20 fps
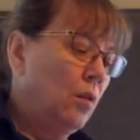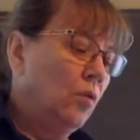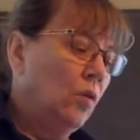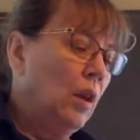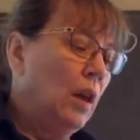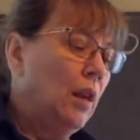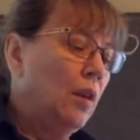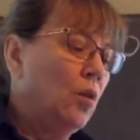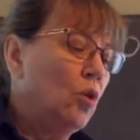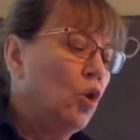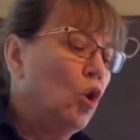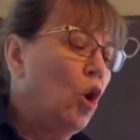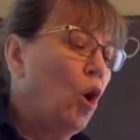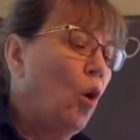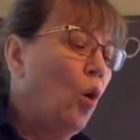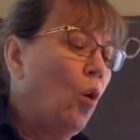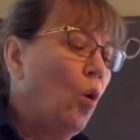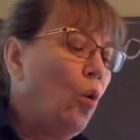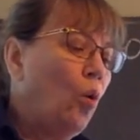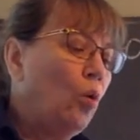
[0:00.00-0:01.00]
Okay.
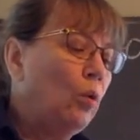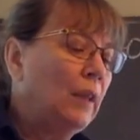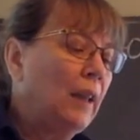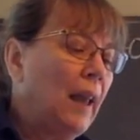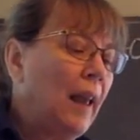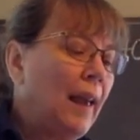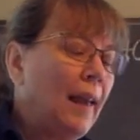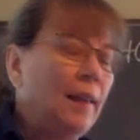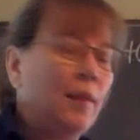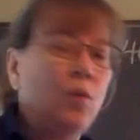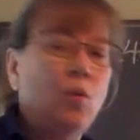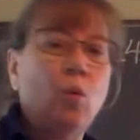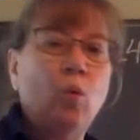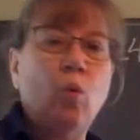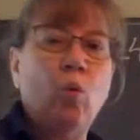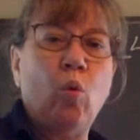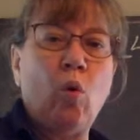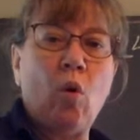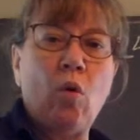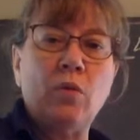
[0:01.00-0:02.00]
Cold and
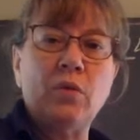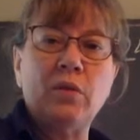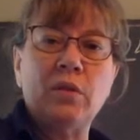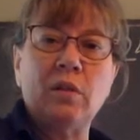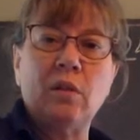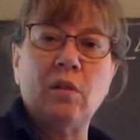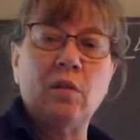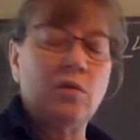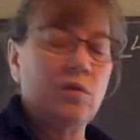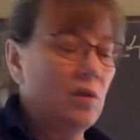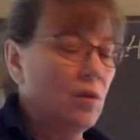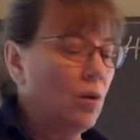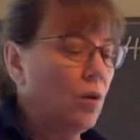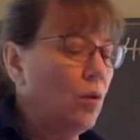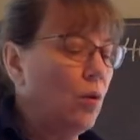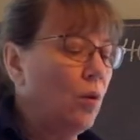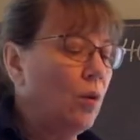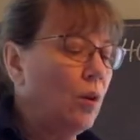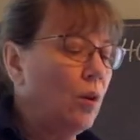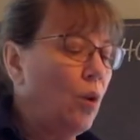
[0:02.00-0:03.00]
cool. So you'll
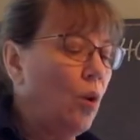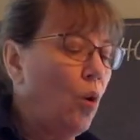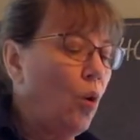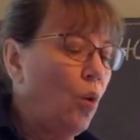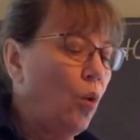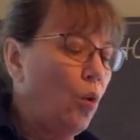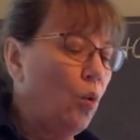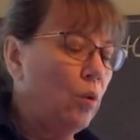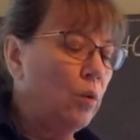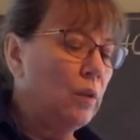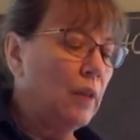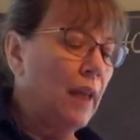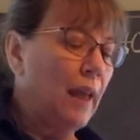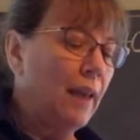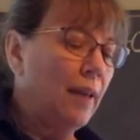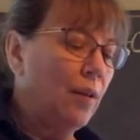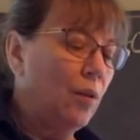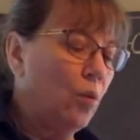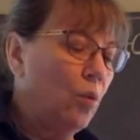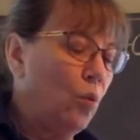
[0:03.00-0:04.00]
circle cold
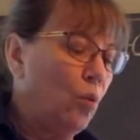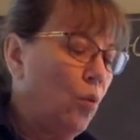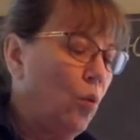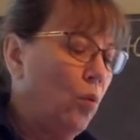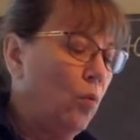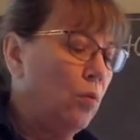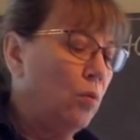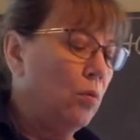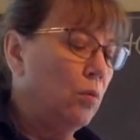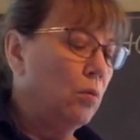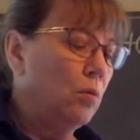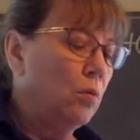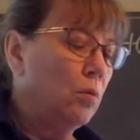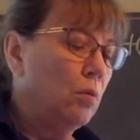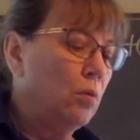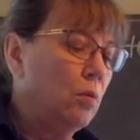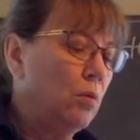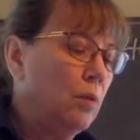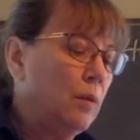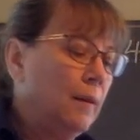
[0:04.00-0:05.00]
and cool.
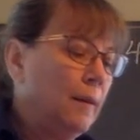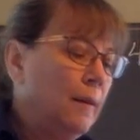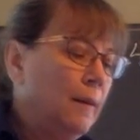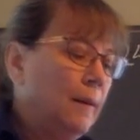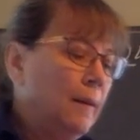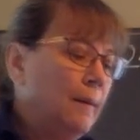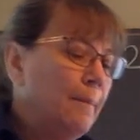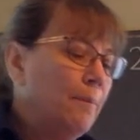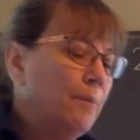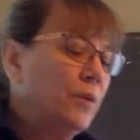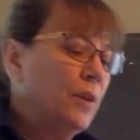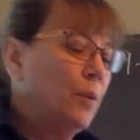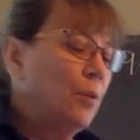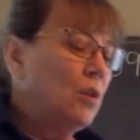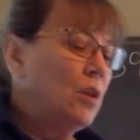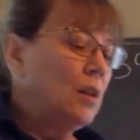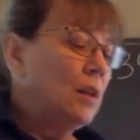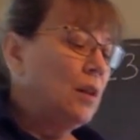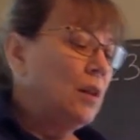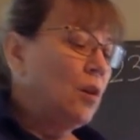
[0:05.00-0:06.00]
And when
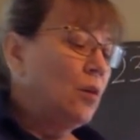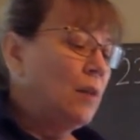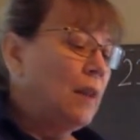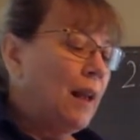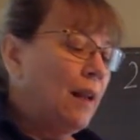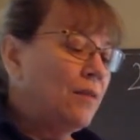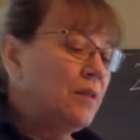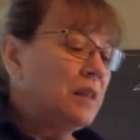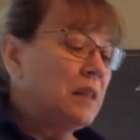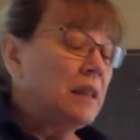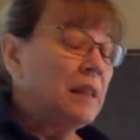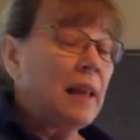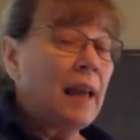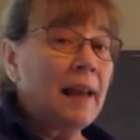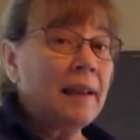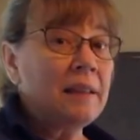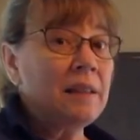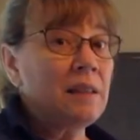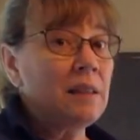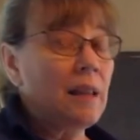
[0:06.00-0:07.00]
you go down to the
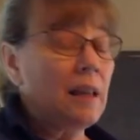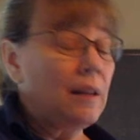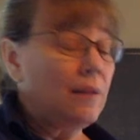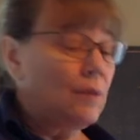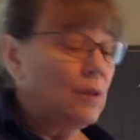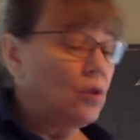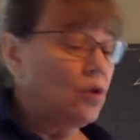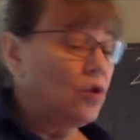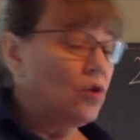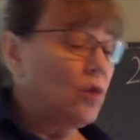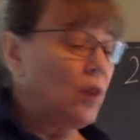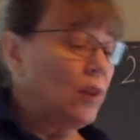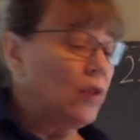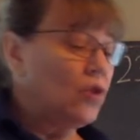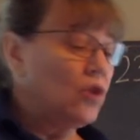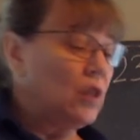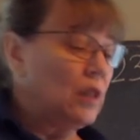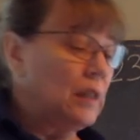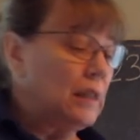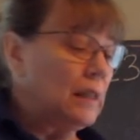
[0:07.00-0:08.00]
next set of
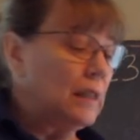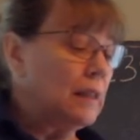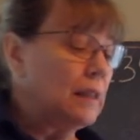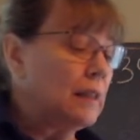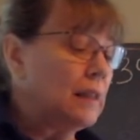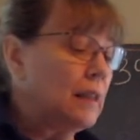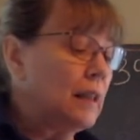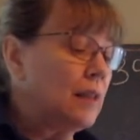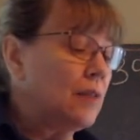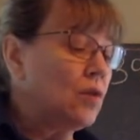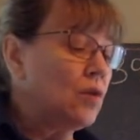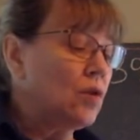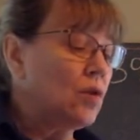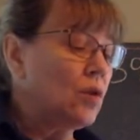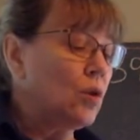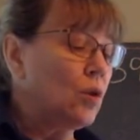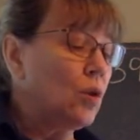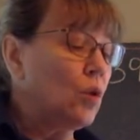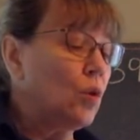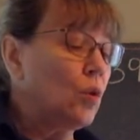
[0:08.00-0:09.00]
instructions, it says
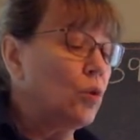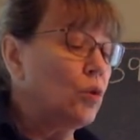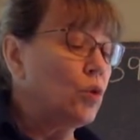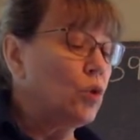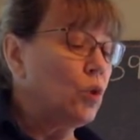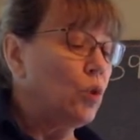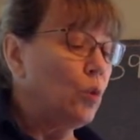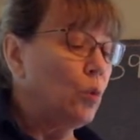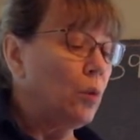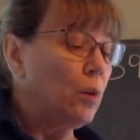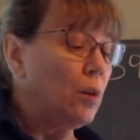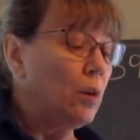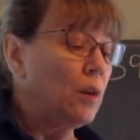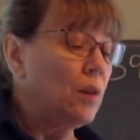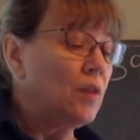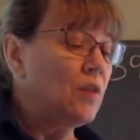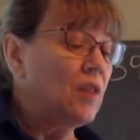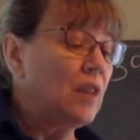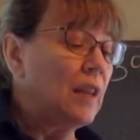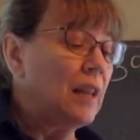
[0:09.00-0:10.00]
circle 2
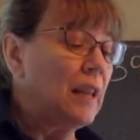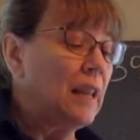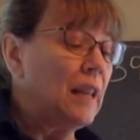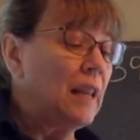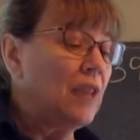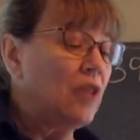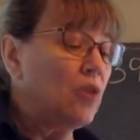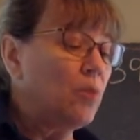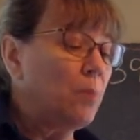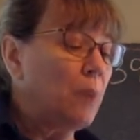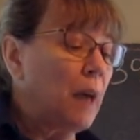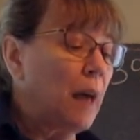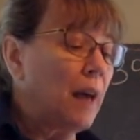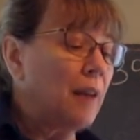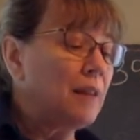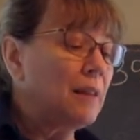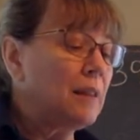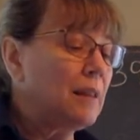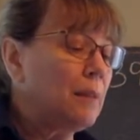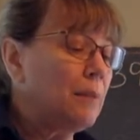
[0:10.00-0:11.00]
words in each
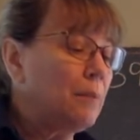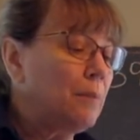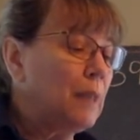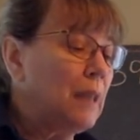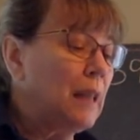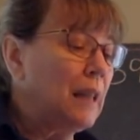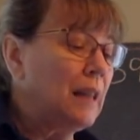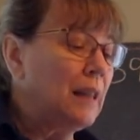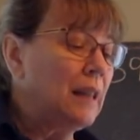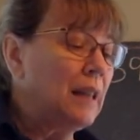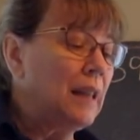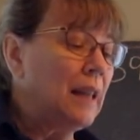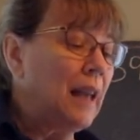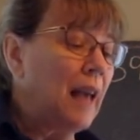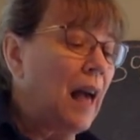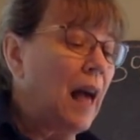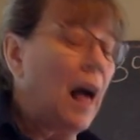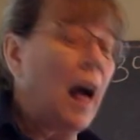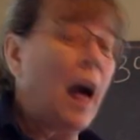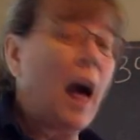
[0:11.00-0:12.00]
box that mean the
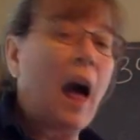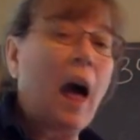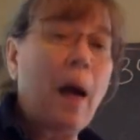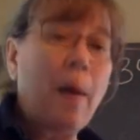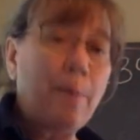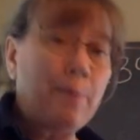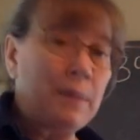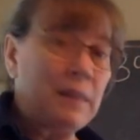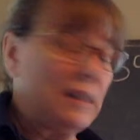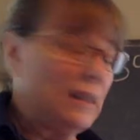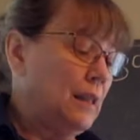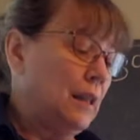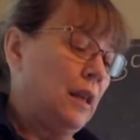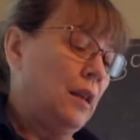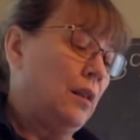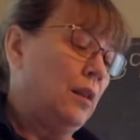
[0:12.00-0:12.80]
opposite.